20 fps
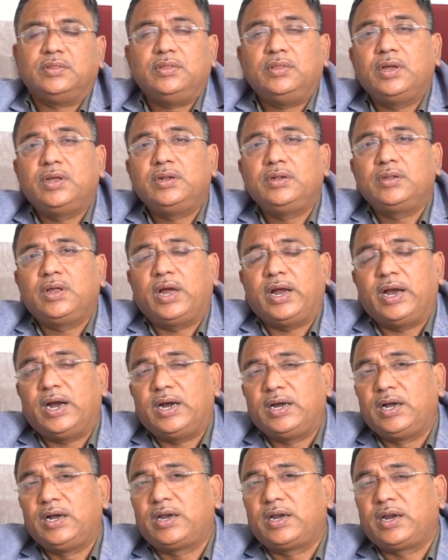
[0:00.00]
then the
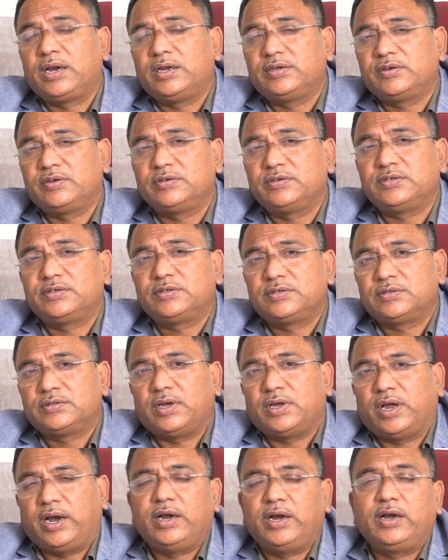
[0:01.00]
adulterations,
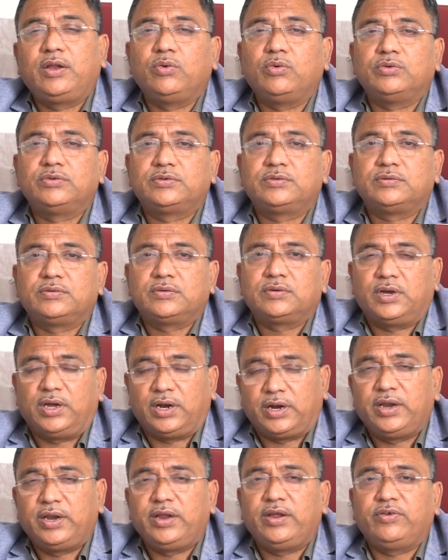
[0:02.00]
additives,
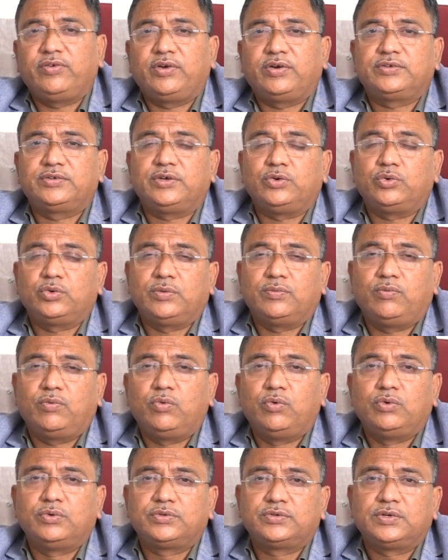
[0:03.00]
coloring agents into the
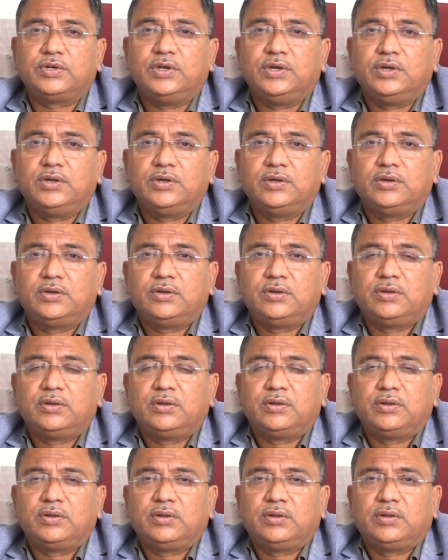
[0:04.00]
foods.
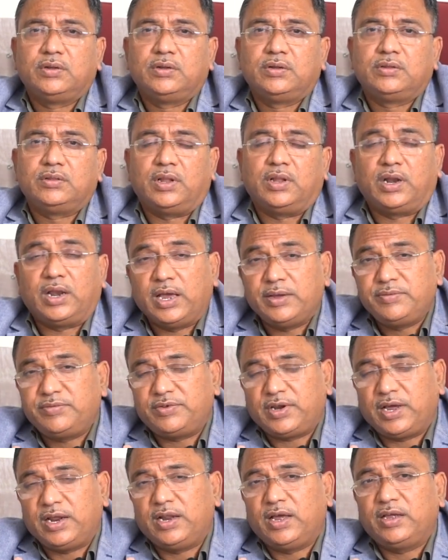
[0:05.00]
The
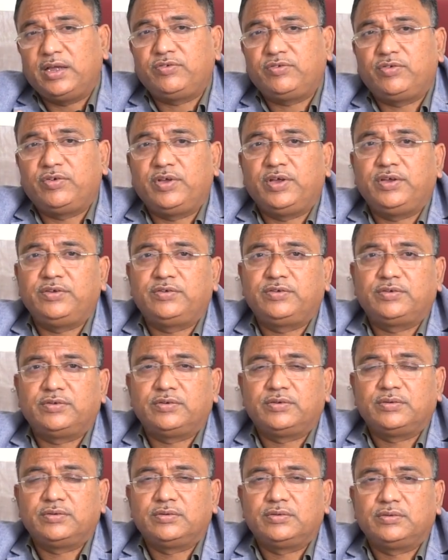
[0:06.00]
lifestyle has changed,
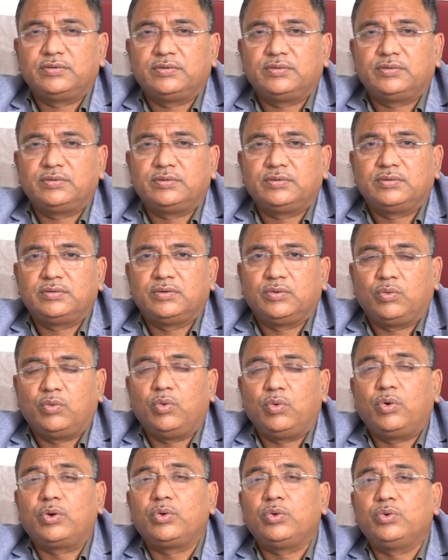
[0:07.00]

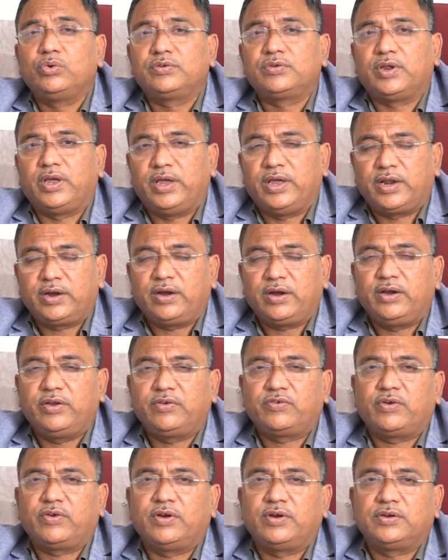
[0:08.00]
overused air
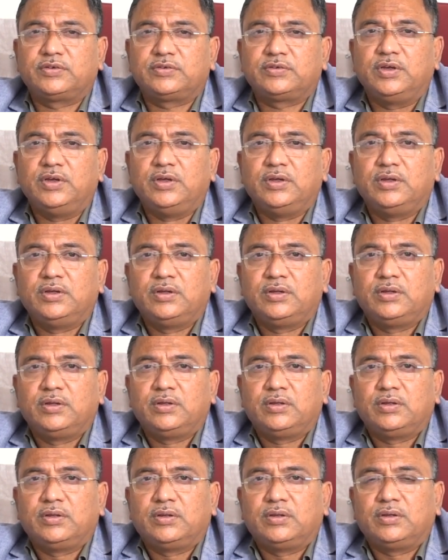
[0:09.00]
conditioners,
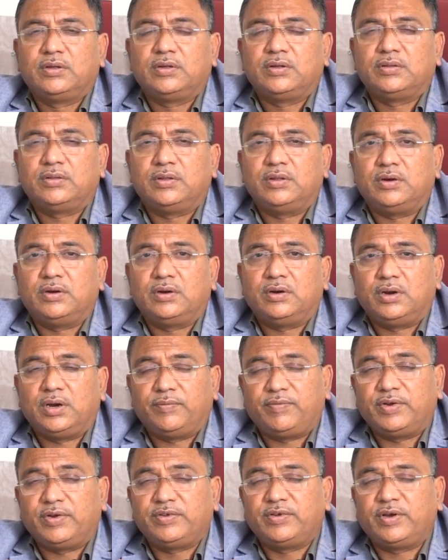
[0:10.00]
the
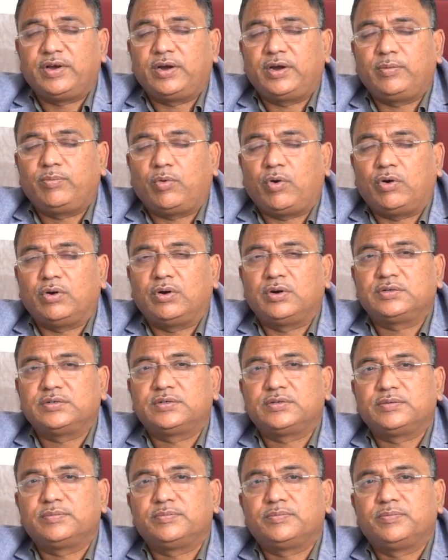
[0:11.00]
refrigerated
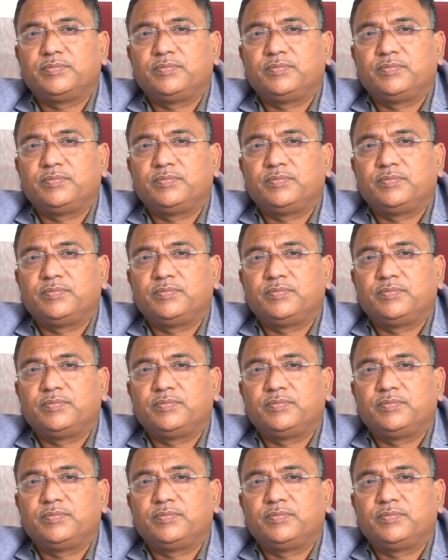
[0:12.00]
products,